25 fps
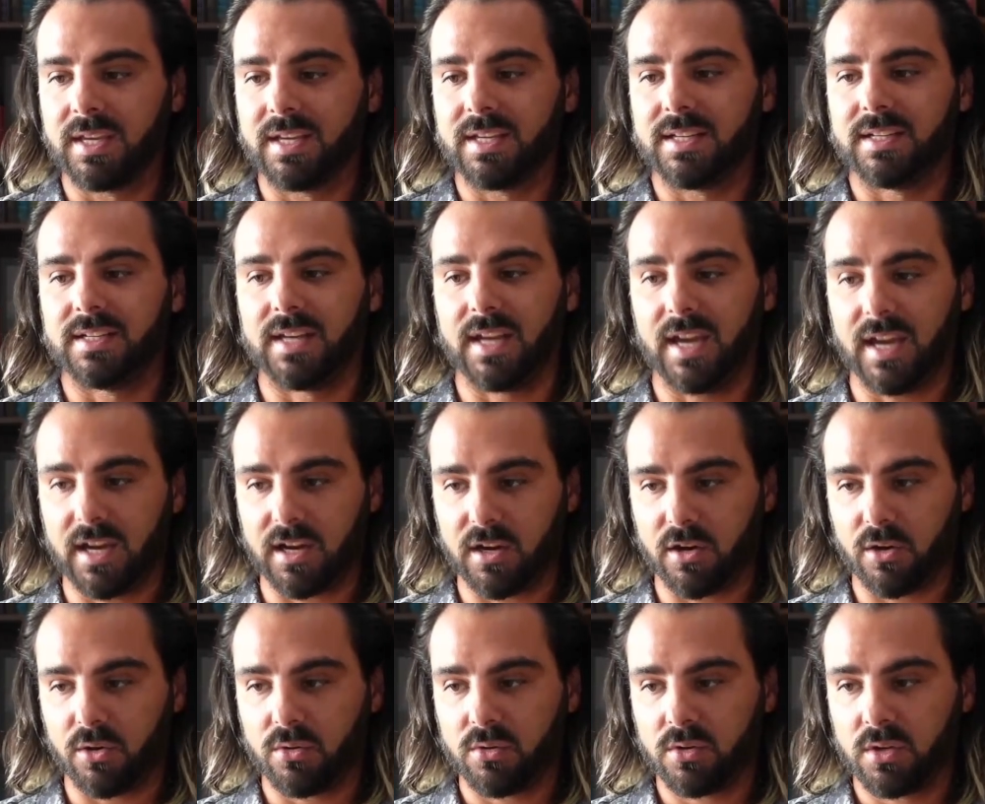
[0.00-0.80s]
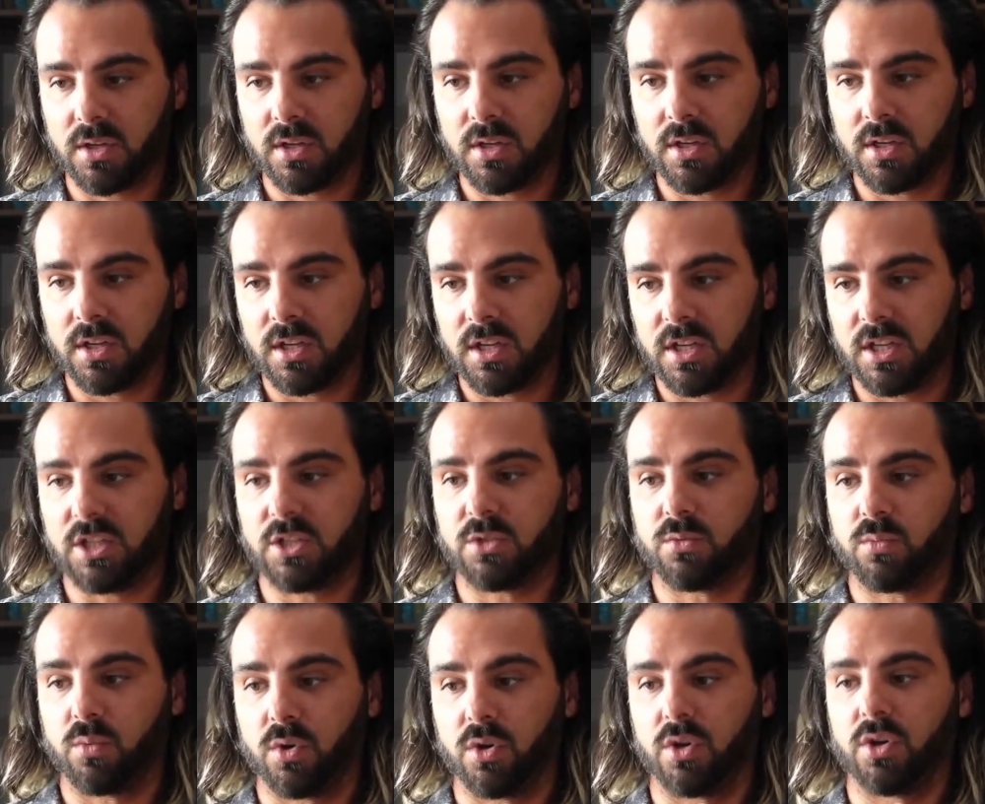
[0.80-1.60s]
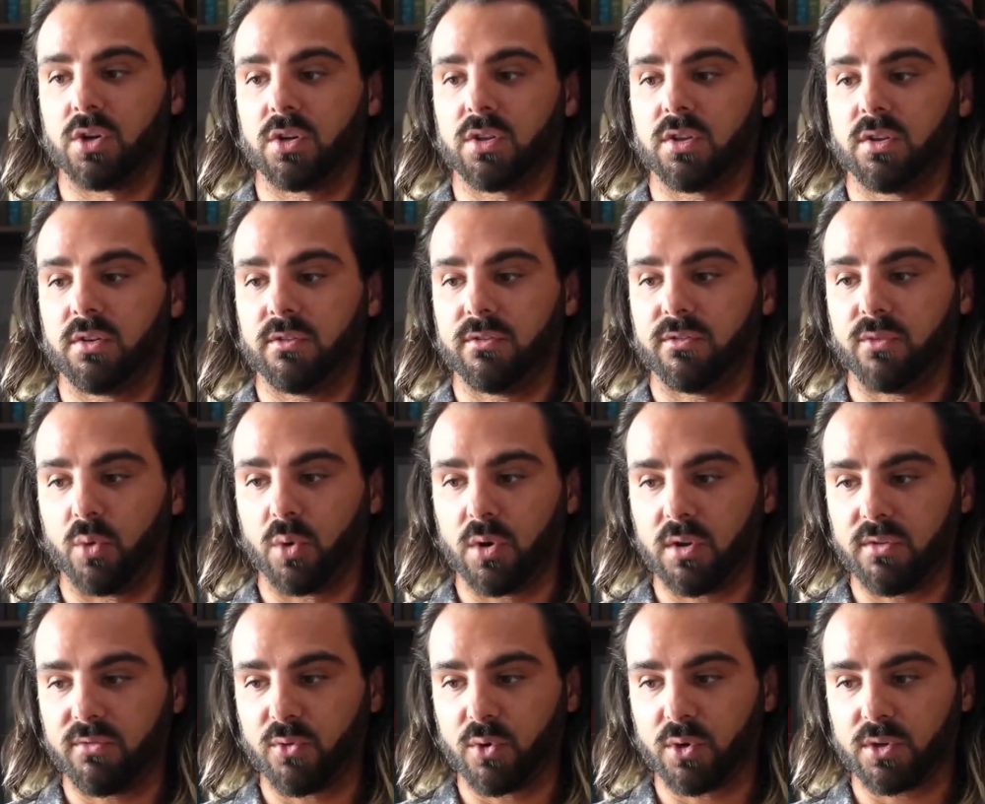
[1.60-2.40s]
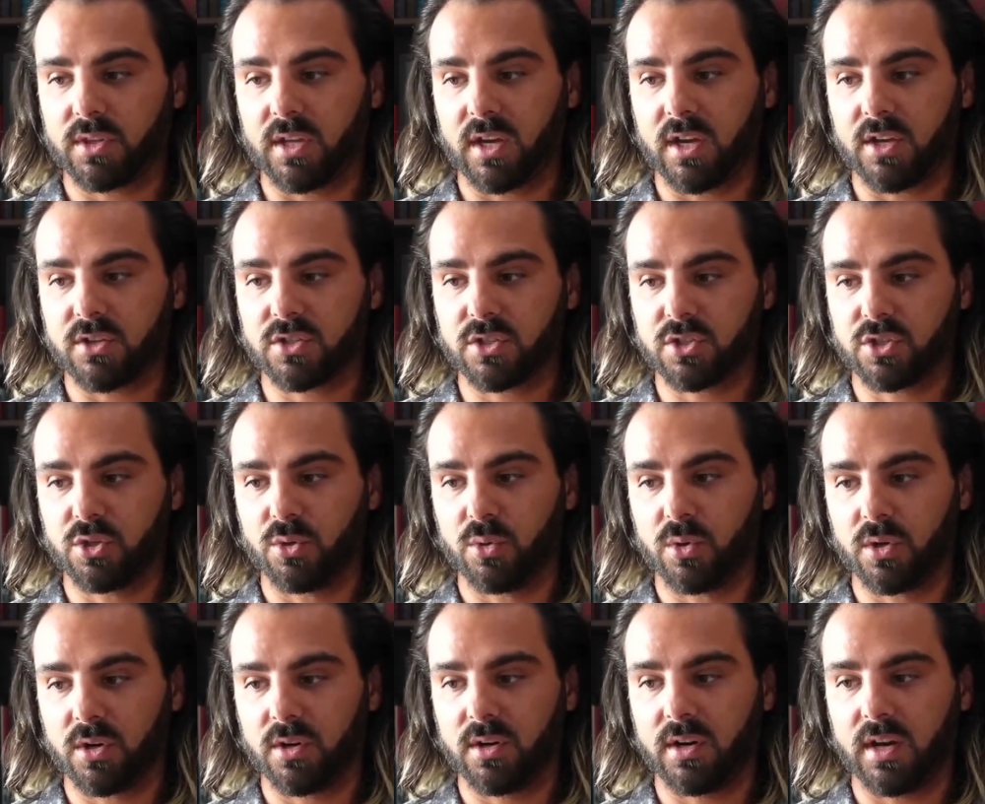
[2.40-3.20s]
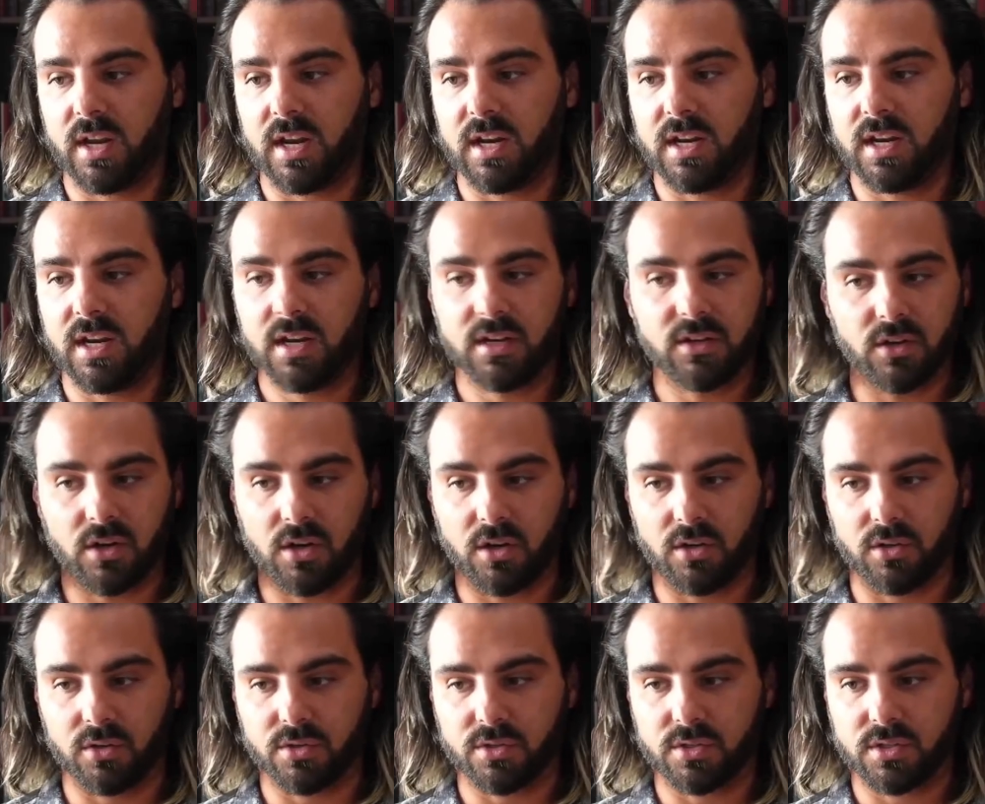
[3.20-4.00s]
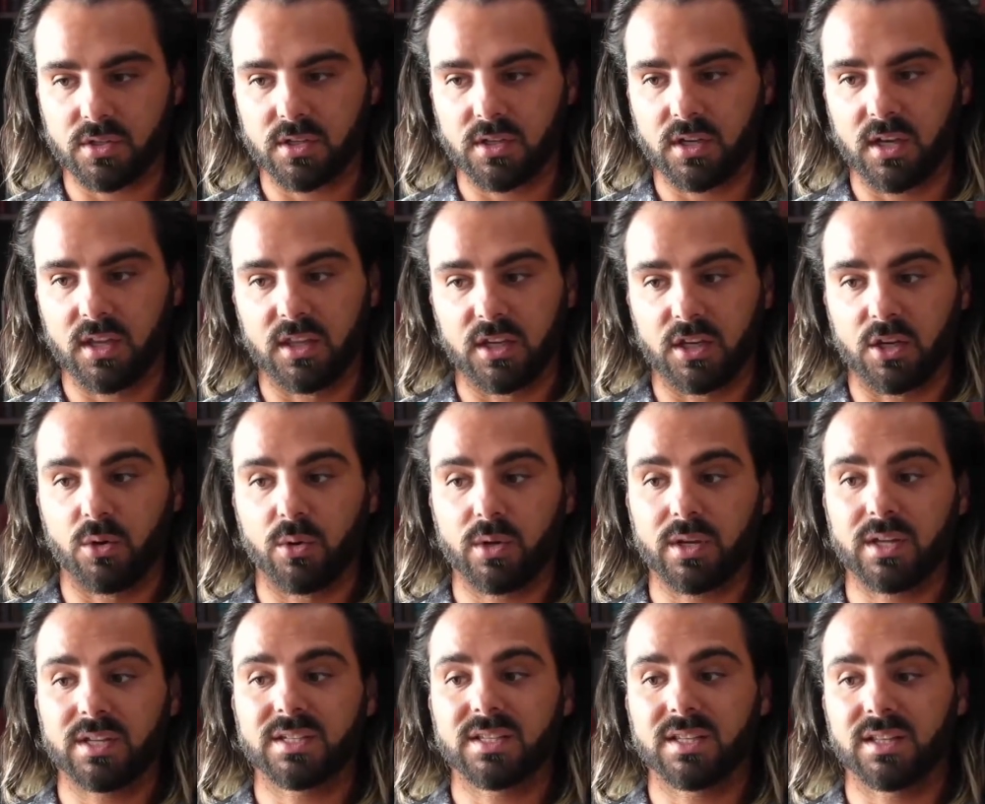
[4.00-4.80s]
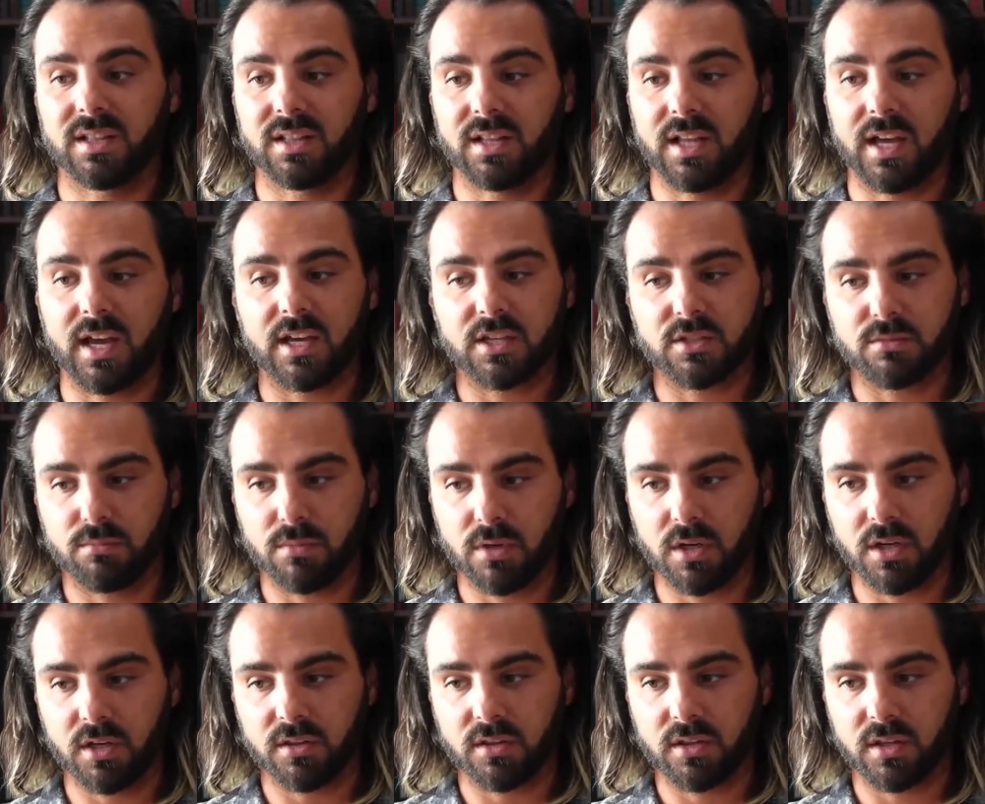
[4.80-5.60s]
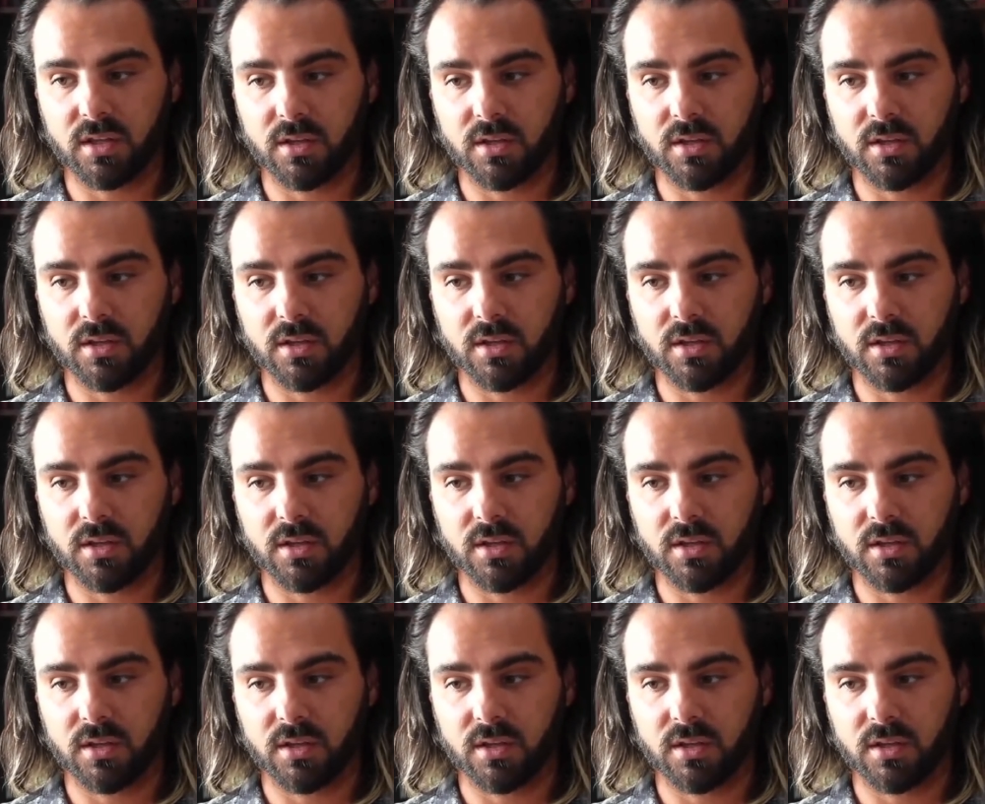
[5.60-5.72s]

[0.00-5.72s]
now is worth $44,288. And then going into the last month,